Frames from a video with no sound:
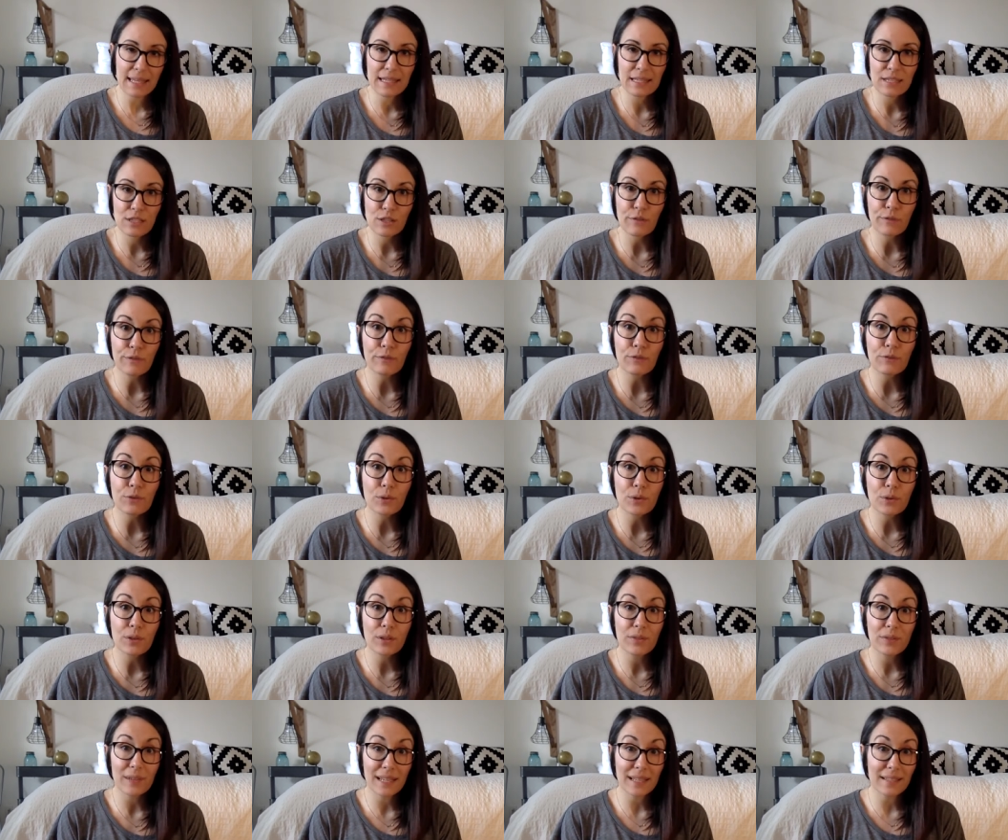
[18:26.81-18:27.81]
It's
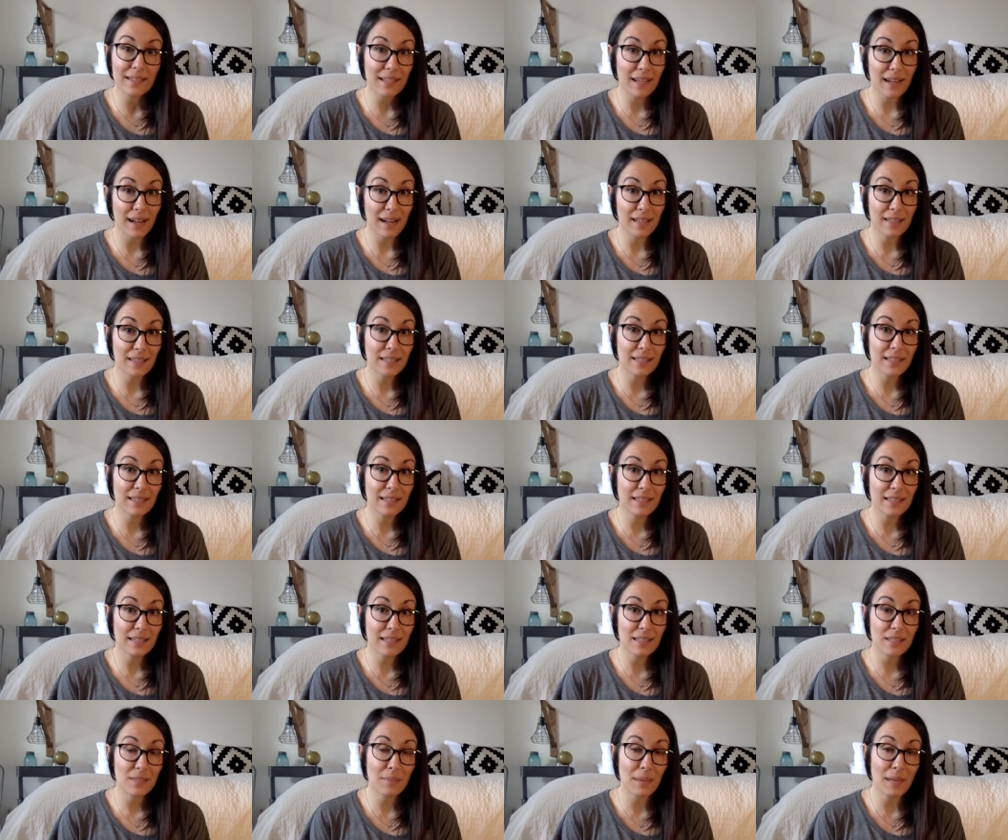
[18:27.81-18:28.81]
full of
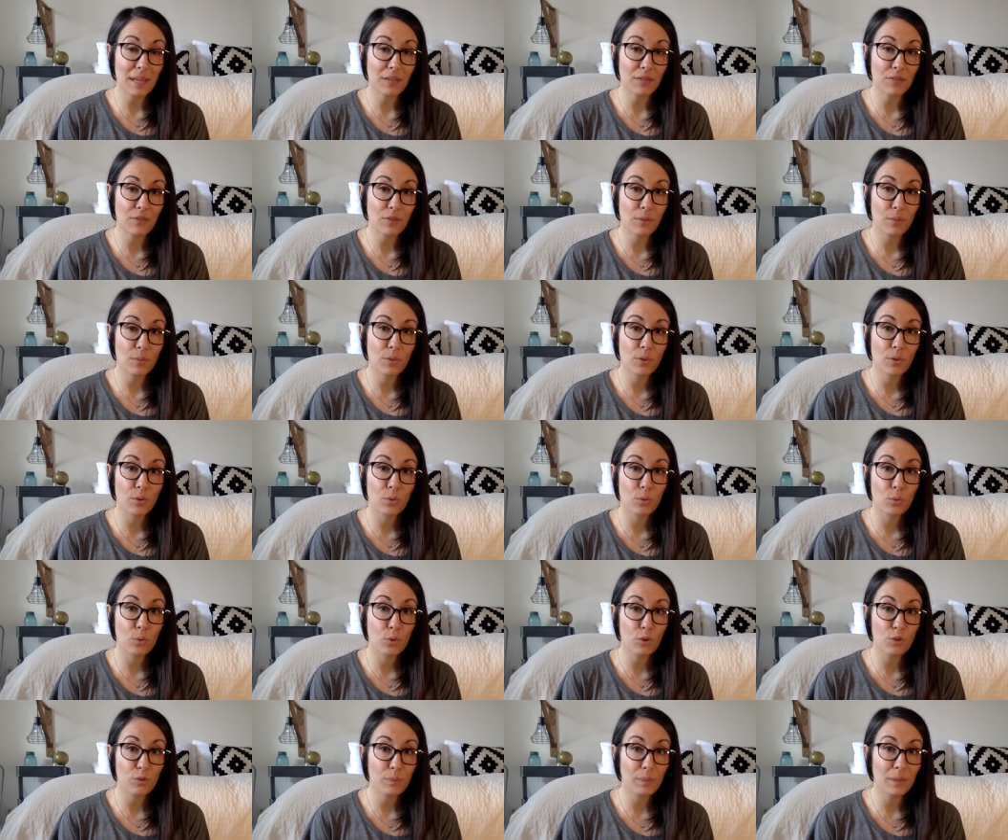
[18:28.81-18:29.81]
antioxidants. It's made from the
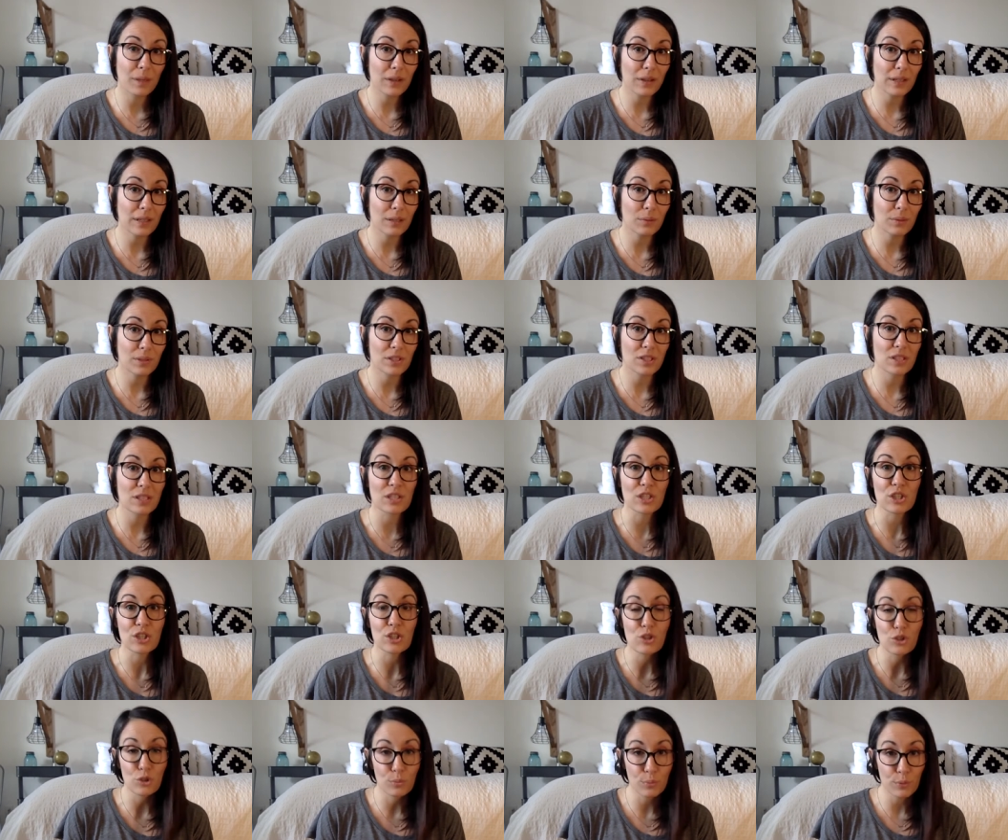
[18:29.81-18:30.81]
wolfberry, which is a
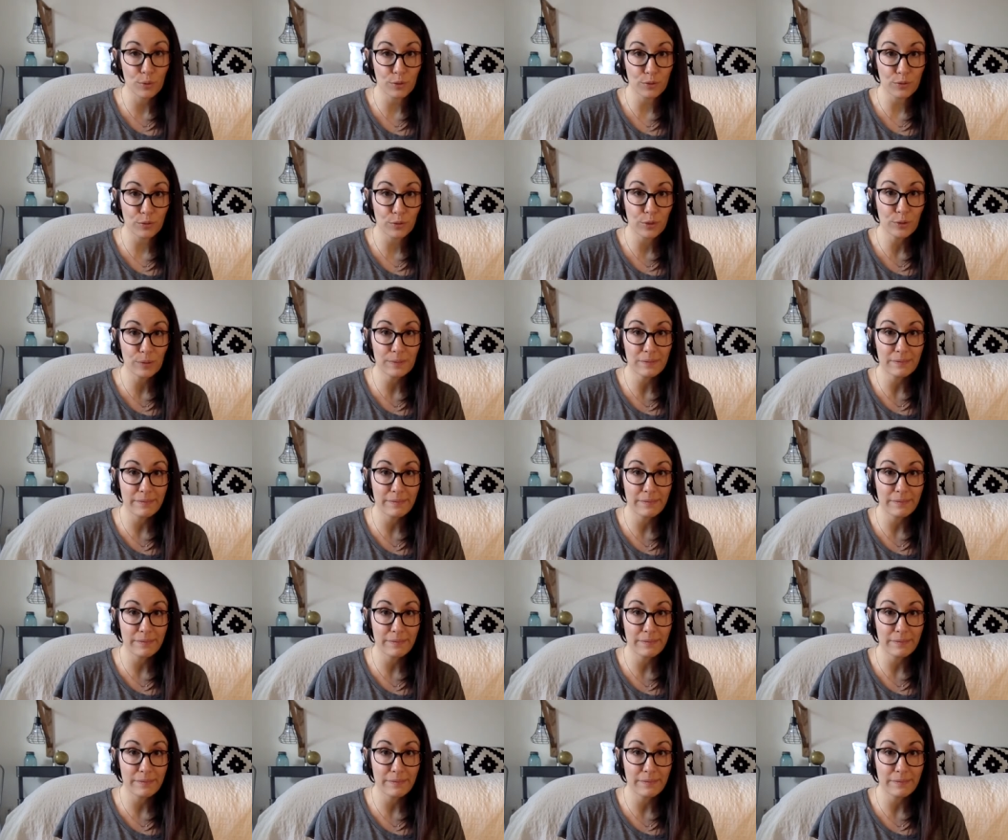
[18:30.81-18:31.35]
super fruit